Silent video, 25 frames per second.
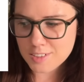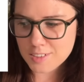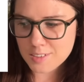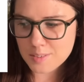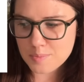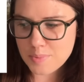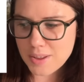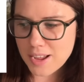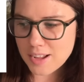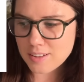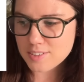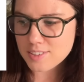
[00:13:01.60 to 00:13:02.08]

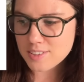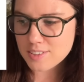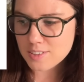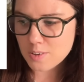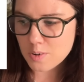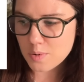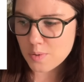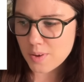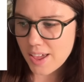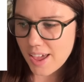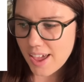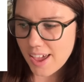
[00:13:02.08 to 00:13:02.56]
just
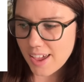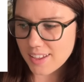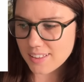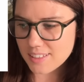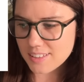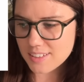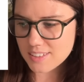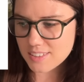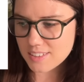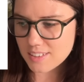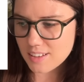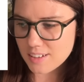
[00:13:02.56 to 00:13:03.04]
bouncing away.
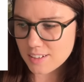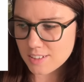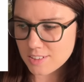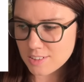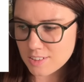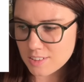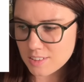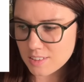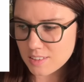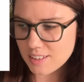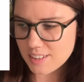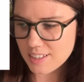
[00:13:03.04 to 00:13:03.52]
The sun
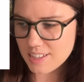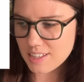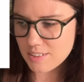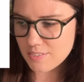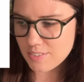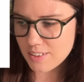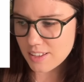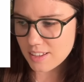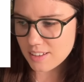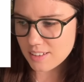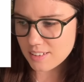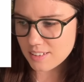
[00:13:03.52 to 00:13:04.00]
is just
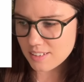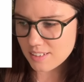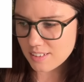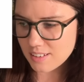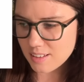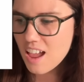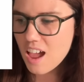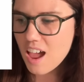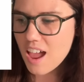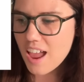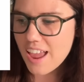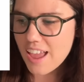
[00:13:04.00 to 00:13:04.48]
leaving.
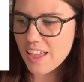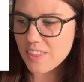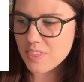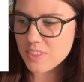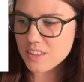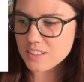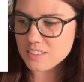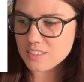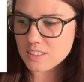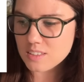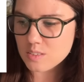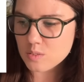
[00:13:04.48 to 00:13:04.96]

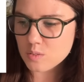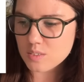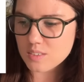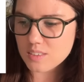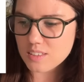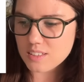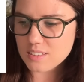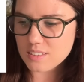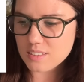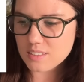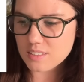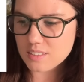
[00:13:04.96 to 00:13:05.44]
And this is
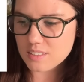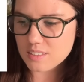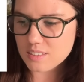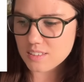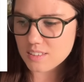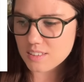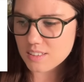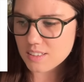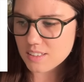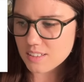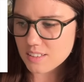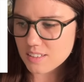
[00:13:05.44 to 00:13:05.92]
this
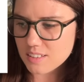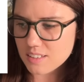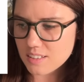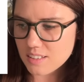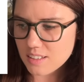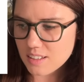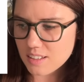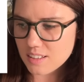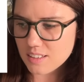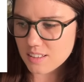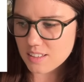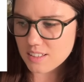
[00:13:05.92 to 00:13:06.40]
is
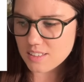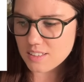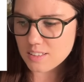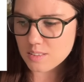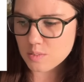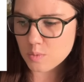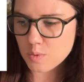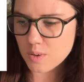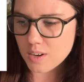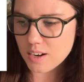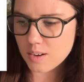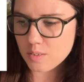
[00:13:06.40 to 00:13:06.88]
this
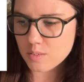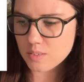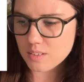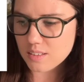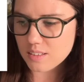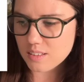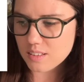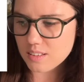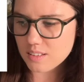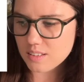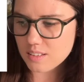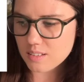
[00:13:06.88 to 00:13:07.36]
is what I
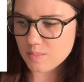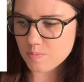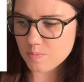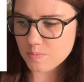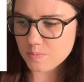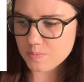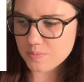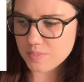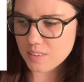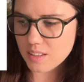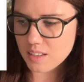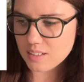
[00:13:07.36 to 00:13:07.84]

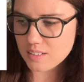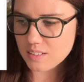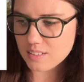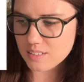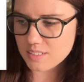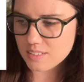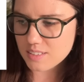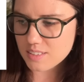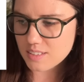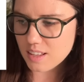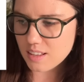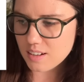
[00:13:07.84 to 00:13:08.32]

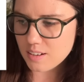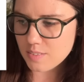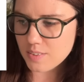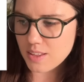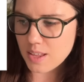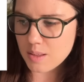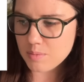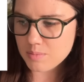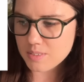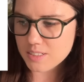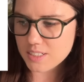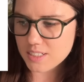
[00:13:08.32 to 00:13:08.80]
and it's kind of
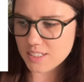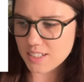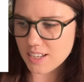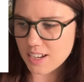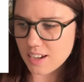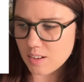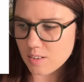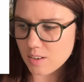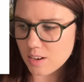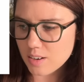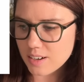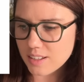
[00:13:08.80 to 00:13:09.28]
empty
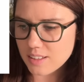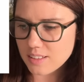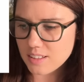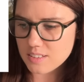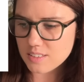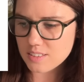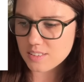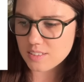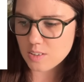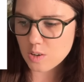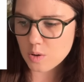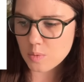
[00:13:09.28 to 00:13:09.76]
now. All right,
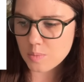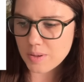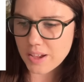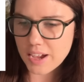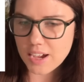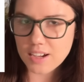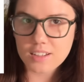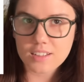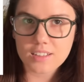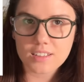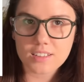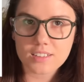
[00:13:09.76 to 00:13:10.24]
let's go
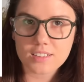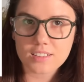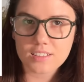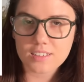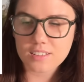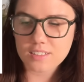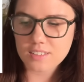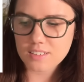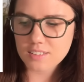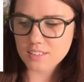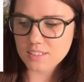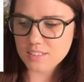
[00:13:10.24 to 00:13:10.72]
back.
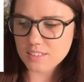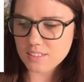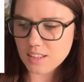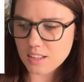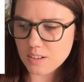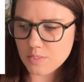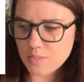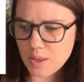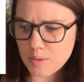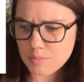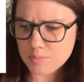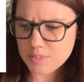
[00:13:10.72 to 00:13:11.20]
It's
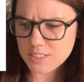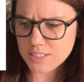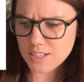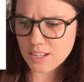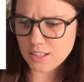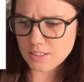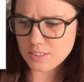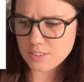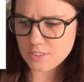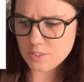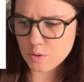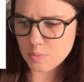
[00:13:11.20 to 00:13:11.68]
kind of empty
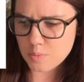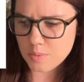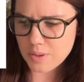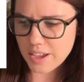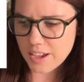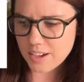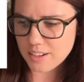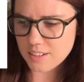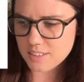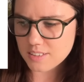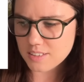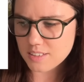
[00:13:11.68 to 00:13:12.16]
now. Let's go
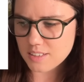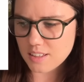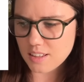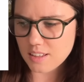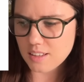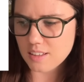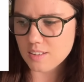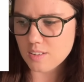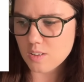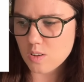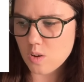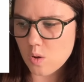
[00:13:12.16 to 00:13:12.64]
back to
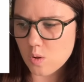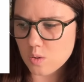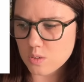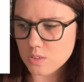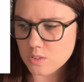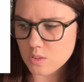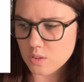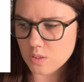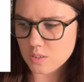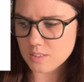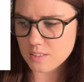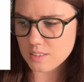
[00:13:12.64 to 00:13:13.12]
the whole
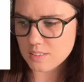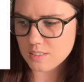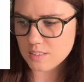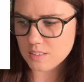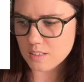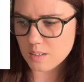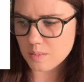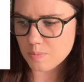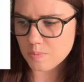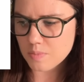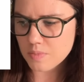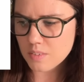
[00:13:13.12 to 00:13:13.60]
solar
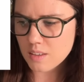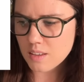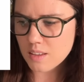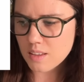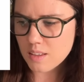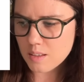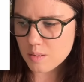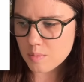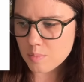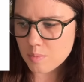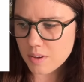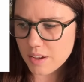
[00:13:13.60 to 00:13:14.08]
system.
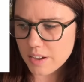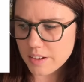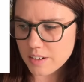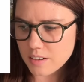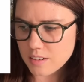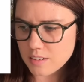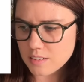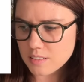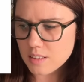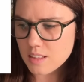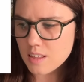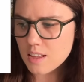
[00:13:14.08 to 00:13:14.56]
Bye
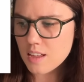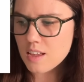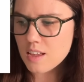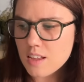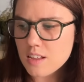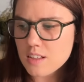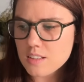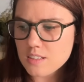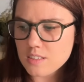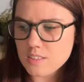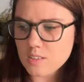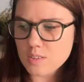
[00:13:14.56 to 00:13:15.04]
Earth.
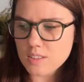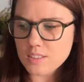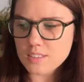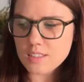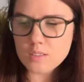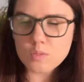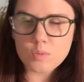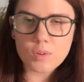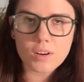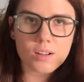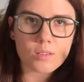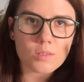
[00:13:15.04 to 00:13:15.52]
So this
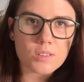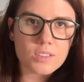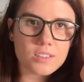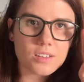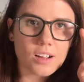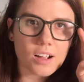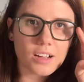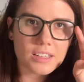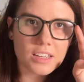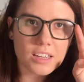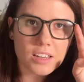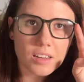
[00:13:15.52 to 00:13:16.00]
is what I was
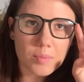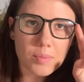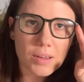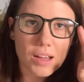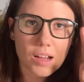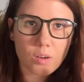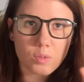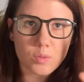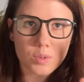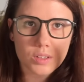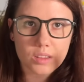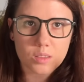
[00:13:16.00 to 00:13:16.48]
talking
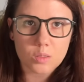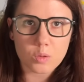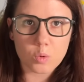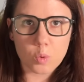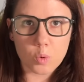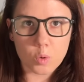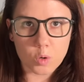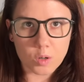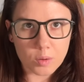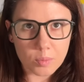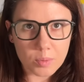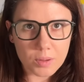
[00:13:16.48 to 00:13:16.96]
about with the
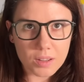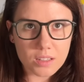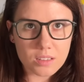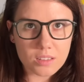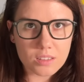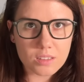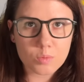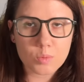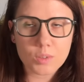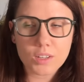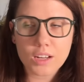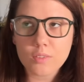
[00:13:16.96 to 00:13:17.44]

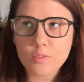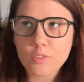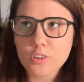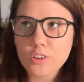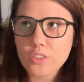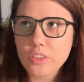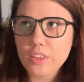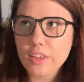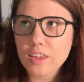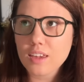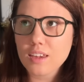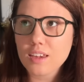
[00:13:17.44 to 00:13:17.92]
orbits. When
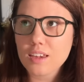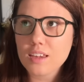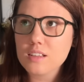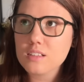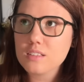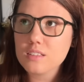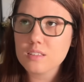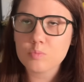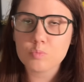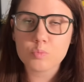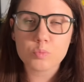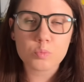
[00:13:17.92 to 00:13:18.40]
everything
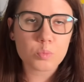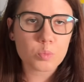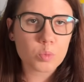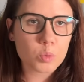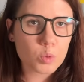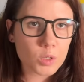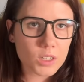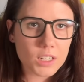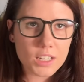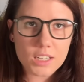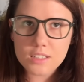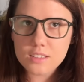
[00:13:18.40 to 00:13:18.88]
is
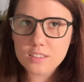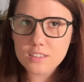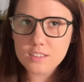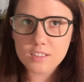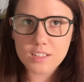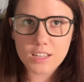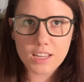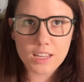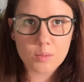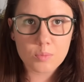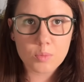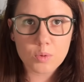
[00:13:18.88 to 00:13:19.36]
pretty
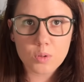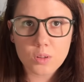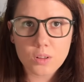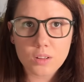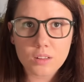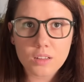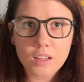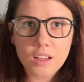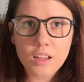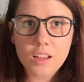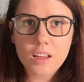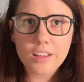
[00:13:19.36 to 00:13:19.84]

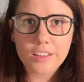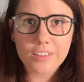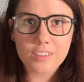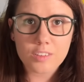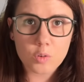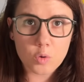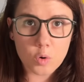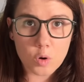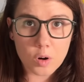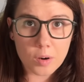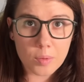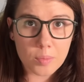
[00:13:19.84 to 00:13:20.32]
stable.
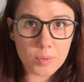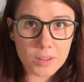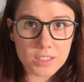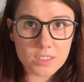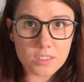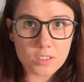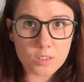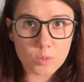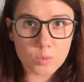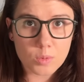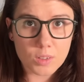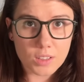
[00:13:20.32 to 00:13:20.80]
The
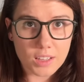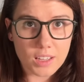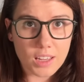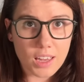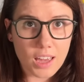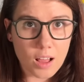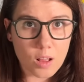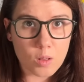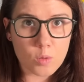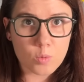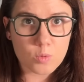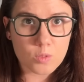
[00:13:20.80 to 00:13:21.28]
orbits are really
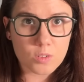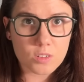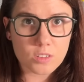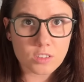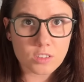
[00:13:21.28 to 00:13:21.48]
helpful